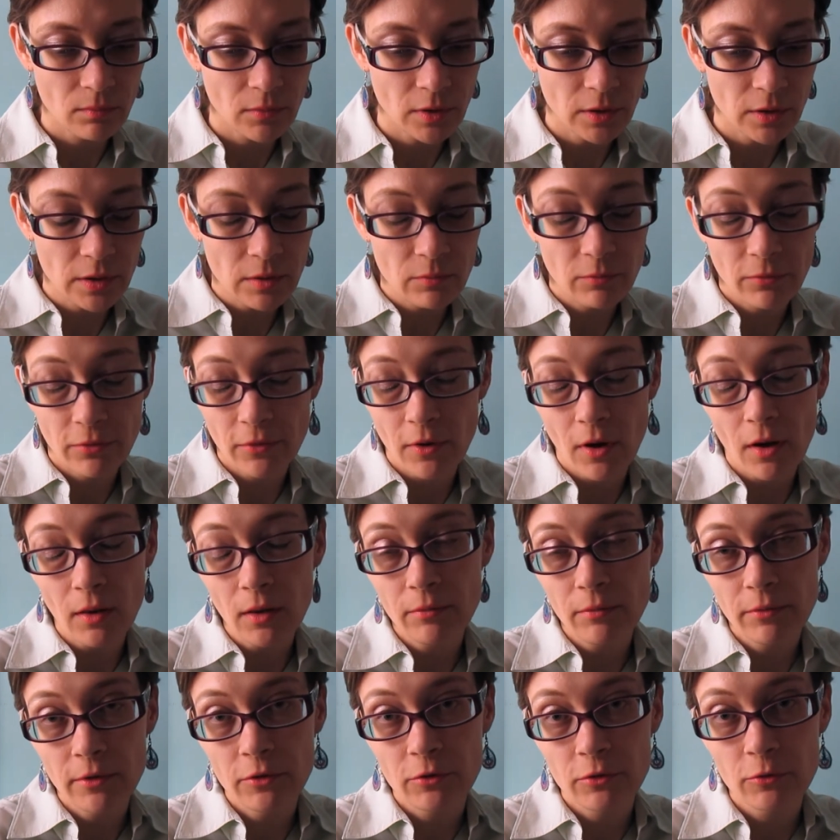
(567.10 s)
And I'm for all
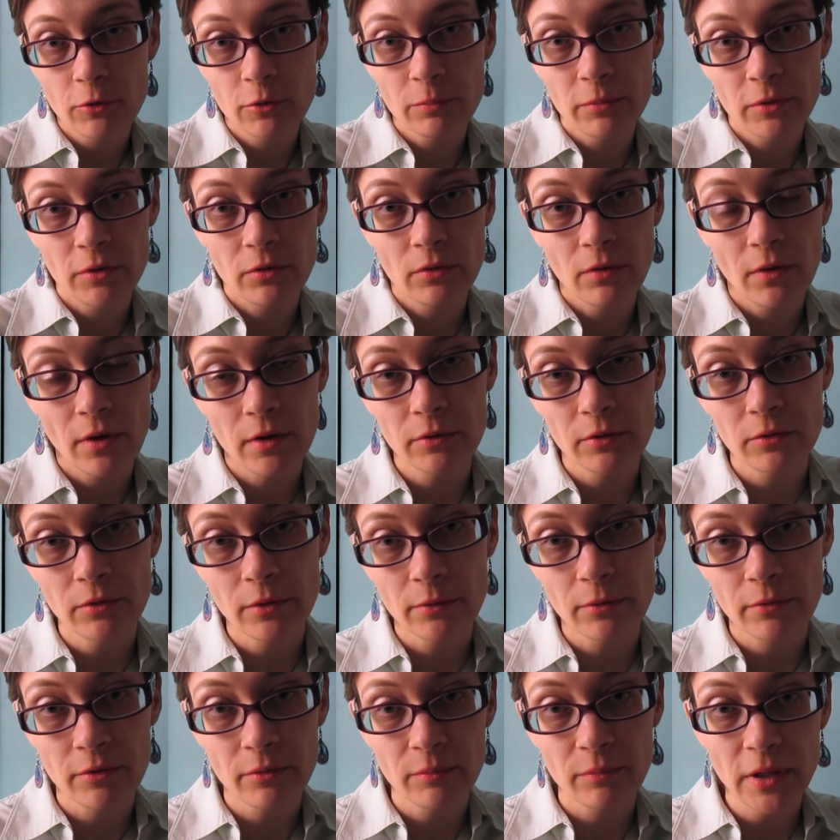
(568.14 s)
of these groups as long as
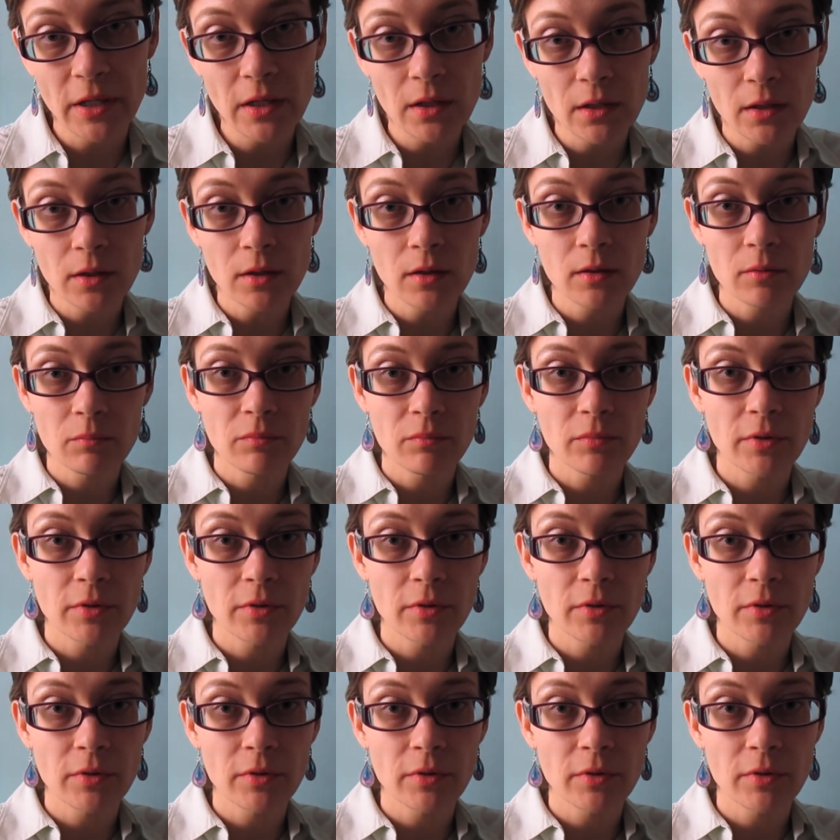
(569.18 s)
they're for me.